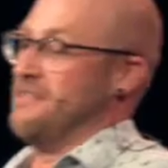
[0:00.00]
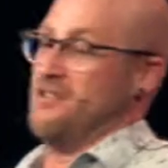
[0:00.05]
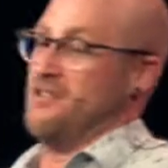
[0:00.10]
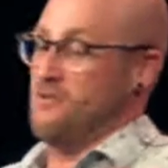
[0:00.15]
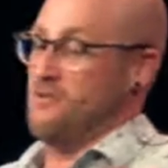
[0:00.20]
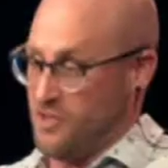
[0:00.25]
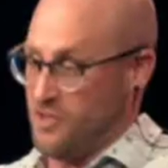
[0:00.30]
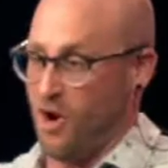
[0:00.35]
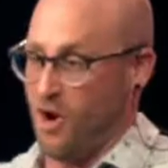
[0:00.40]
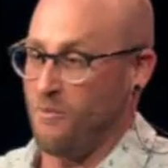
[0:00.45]
and
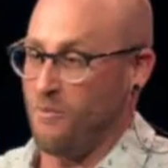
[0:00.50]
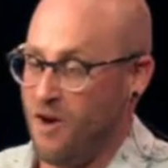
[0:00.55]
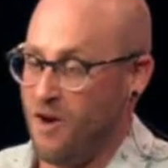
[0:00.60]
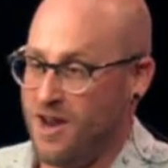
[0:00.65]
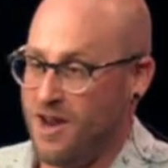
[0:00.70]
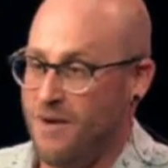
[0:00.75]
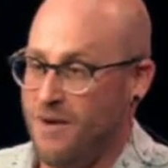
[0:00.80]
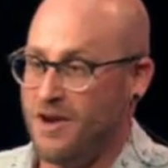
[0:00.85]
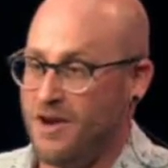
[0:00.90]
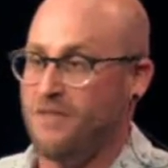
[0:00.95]
you start
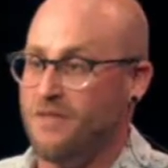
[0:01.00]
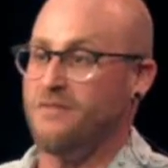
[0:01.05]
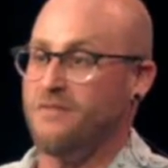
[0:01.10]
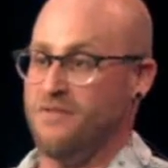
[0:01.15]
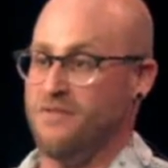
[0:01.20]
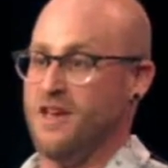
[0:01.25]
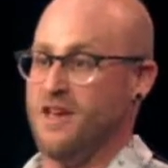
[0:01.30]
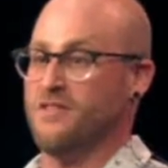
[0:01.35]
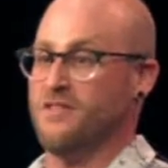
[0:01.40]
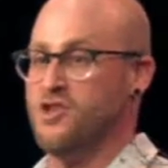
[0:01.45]
praying about other
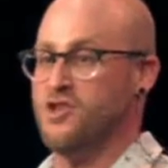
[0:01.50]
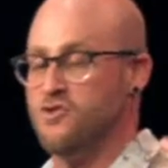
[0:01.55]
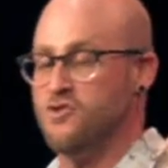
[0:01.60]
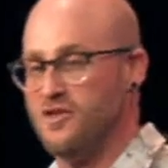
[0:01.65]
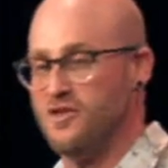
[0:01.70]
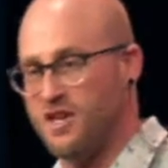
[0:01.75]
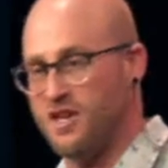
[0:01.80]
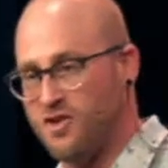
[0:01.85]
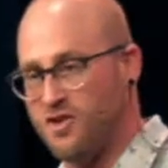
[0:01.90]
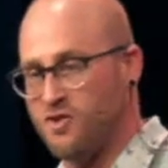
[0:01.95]
things and you
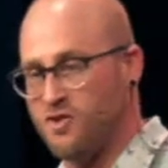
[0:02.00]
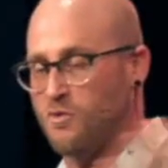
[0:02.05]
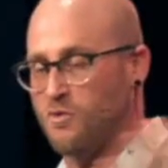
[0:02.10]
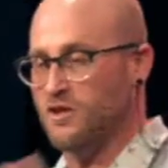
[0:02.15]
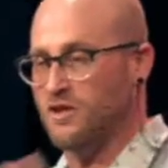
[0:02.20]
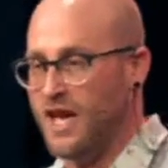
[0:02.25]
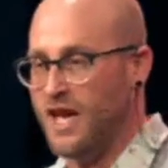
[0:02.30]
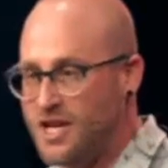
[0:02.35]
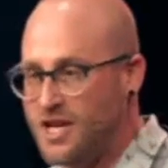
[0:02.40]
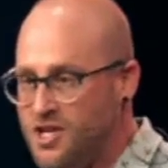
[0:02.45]
just get this
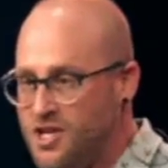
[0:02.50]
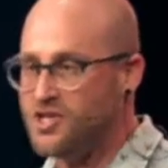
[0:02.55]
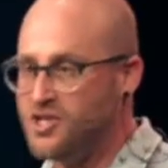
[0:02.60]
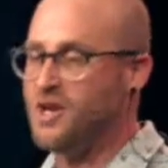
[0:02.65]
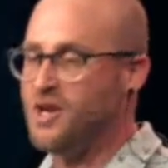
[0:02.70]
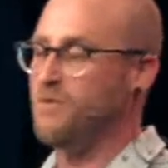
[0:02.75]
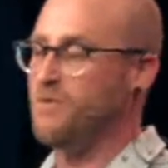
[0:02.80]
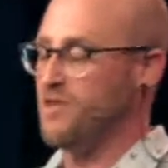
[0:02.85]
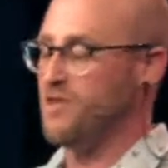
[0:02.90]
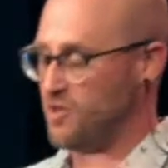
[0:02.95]

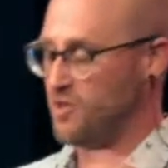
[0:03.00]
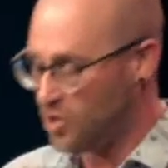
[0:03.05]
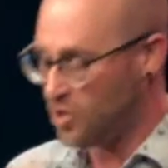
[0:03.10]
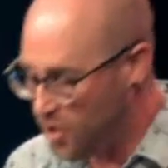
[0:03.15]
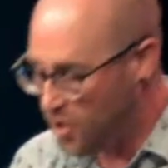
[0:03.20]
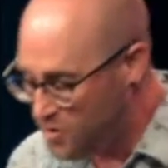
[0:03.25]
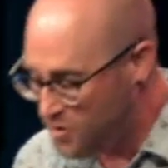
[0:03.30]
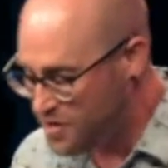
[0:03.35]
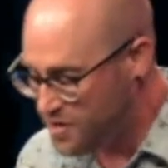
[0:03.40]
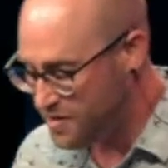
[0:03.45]
relationship and this
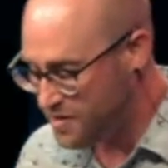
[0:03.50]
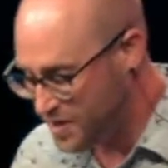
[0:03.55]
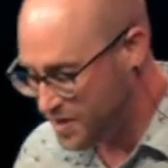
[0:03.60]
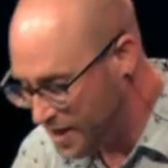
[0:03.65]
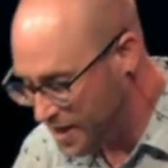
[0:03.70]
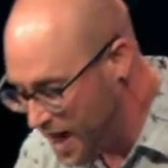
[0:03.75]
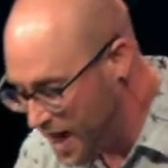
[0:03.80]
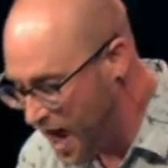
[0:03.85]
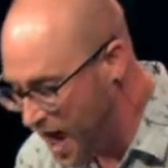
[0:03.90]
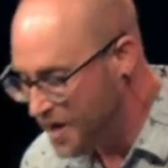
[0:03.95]
closeness to
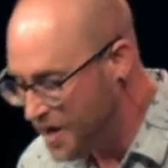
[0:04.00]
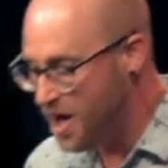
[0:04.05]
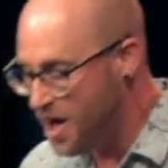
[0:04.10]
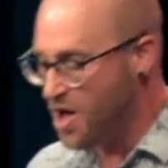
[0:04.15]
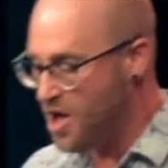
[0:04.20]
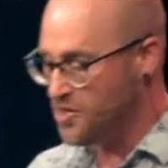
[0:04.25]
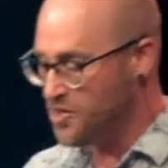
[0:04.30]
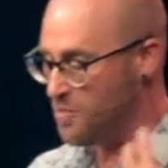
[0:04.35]
God